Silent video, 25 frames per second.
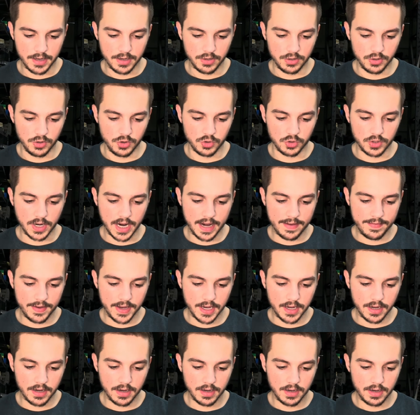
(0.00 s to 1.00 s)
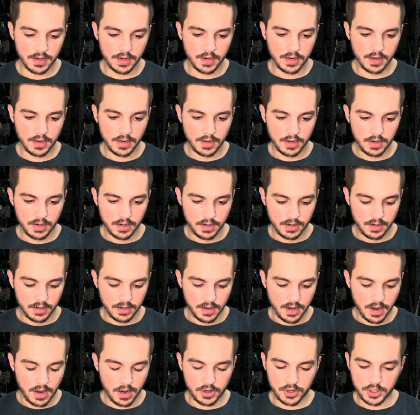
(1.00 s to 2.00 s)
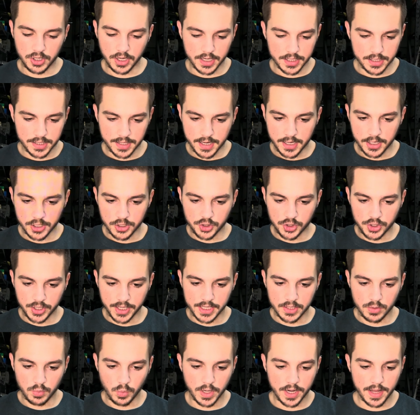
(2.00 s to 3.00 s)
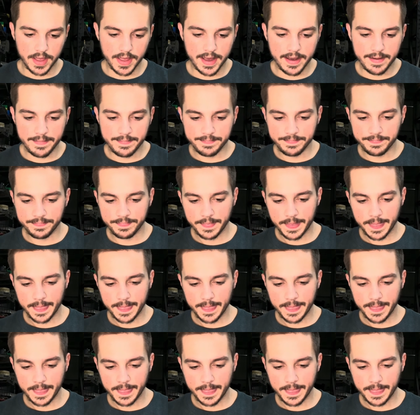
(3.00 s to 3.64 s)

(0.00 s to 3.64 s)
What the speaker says: Driving across the country is one of them.